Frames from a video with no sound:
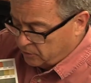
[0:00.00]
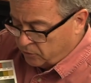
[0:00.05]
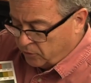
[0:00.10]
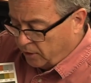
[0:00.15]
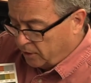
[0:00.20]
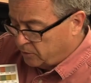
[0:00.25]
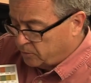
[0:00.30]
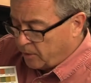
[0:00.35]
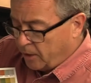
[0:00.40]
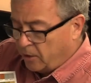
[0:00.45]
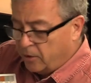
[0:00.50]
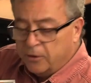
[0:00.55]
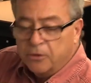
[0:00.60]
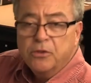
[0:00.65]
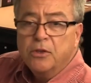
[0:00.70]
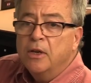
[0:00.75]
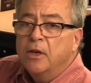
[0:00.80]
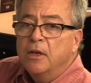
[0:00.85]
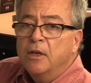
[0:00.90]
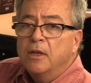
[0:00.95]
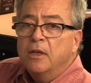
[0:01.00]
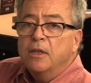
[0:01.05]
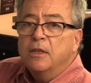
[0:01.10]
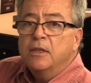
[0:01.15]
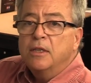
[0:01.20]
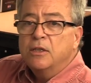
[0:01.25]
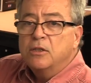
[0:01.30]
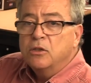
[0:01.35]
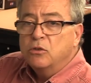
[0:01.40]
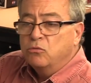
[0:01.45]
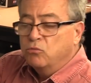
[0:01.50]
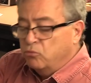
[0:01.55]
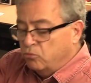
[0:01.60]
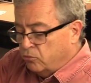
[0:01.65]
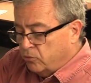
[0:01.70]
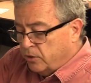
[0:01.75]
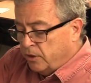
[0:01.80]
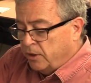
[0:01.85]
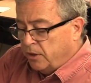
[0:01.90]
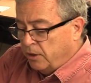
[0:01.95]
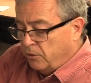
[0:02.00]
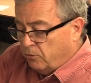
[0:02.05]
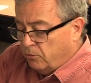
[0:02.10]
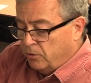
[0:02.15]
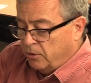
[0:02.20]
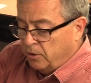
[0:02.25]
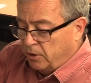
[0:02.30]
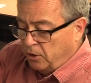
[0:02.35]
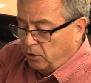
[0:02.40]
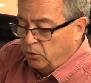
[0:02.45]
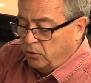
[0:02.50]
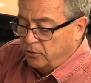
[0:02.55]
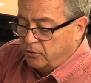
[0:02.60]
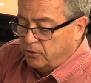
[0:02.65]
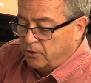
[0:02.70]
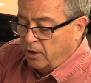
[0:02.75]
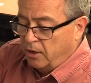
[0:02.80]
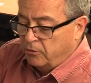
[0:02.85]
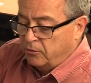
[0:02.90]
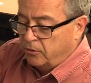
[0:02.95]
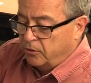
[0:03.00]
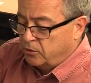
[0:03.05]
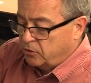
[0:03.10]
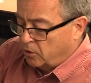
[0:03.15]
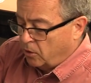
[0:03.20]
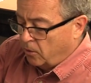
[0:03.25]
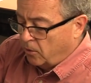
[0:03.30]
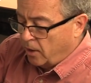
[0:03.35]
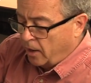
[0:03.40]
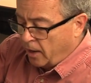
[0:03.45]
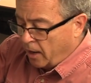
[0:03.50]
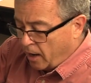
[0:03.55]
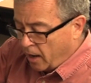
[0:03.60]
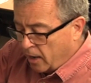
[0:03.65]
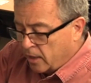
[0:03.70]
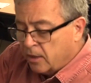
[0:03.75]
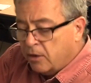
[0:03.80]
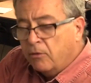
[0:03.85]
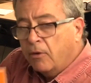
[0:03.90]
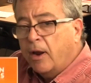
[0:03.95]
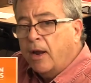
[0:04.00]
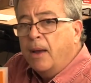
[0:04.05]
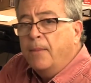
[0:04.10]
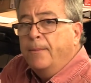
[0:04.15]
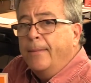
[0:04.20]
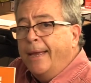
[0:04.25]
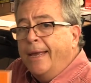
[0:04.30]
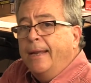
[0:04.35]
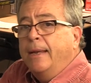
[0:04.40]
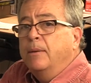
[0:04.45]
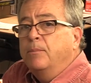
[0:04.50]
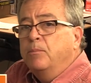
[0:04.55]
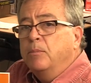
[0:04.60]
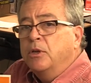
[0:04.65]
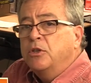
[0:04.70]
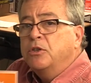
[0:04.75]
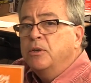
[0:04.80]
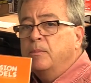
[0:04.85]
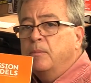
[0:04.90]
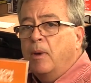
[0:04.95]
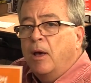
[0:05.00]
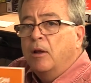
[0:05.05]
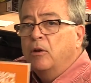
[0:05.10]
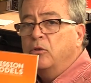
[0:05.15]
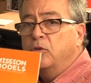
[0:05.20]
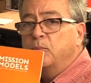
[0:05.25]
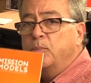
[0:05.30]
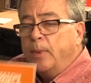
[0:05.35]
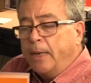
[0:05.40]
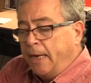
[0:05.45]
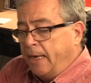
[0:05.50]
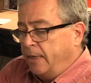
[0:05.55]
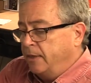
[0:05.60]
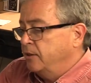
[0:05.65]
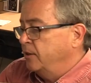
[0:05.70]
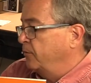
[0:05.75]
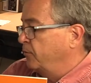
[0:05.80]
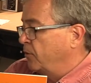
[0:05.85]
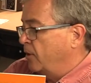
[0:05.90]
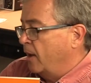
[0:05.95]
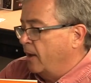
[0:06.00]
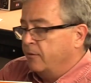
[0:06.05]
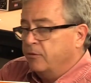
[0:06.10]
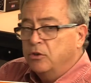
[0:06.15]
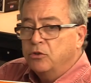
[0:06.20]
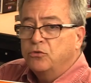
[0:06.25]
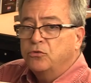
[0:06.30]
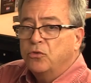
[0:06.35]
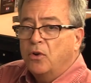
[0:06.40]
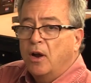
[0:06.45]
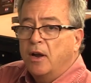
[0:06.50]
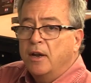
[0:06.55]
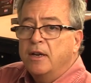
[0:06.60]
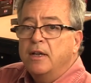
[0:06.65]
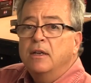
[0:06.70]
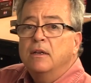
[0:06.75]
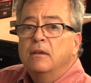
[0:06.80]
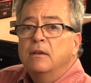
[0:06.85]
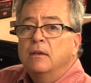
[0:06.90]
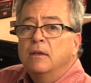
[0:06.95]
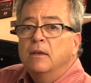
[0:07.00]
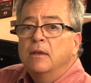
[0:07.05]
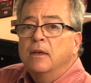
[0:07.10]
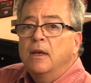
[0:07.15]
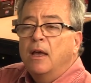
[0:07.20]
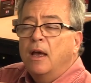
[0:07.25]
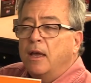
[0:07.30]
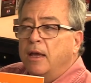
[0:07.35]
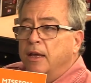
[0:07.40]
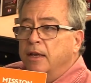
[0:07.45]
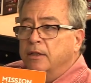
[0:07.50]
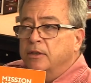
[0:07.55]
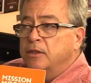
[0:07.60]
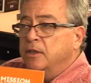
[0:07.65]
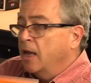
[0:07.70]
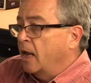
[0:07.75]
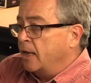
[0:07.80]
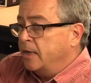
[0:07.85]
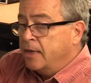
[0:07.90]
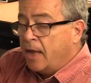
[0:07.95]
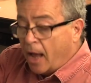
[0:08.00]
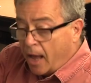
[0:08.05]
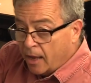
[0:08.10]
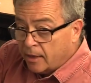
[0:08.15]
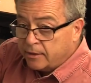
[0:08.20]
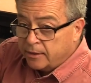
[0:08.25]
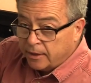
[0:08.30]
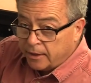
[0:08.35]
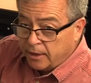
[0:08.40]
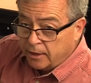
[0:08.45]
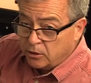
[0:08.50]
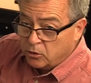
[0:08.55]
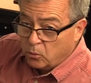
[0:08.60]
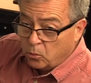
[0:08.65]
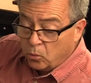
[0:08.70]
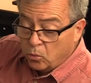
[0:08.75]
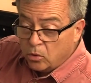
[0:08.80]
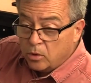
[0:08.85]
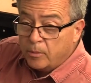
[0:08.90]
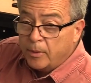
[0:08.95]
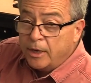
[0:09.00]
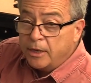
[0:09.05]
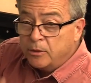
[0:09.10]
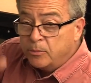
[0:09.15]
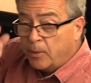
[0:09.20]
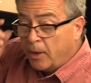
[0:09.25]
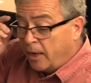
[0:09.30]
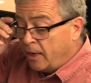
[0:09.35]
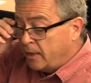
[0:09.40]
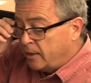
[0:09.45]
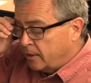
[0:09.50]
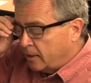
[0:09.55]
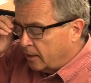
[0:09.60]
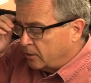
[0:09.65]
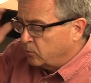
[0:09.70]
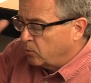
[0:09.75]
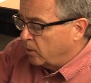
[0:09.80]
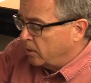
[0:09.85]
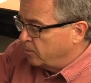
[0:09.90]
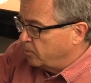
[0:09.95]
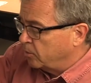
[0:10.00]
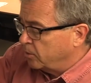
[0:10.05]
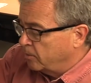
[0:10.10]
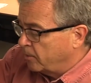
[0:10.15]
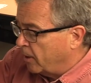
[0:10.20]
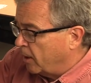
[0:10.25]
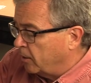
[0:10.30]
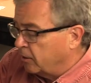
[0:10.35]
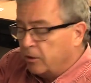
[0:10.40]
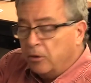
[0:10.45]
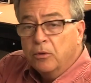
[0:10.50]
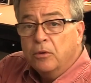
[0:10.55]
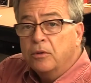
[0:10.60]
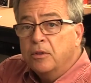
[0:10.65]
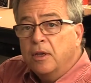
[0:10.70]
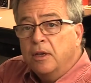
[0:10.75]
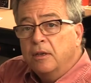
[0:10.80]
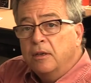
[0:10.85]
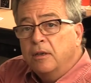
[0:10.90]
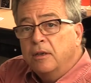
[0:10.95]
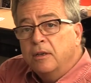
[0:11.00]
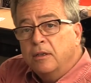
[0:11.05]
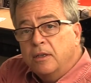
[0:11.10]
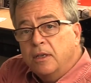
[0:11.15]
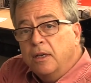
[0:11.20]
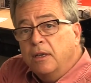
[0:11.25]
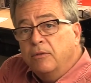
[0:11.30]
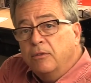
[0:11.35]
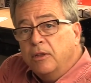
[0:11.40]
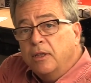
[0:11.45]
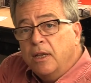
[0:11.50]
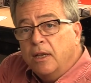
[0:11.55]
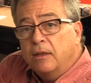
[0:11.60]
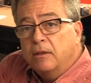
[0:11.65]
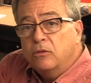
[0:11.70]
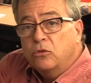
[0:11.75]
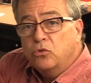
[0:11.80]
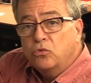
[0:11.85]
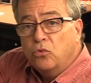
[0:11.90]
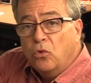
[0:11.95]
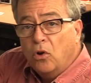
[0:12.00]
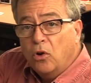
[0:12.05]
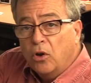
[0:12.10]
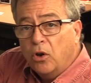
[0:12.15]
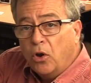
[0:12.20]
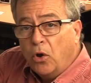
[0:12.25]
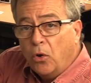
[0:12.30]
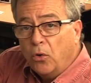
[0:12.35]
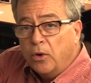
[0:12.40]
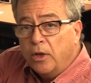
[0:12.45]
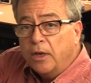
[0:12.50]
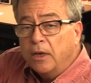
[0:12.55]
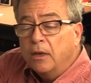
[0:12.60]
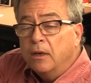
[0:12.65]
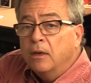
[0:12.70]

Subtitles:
transparents. This is really, really good stuff. So I highly recommend Mission Models paints if you haven't tried it. It's non-toxic, it's a water-based paint. That's why you put the polyurethane in it, to give it that strong coating.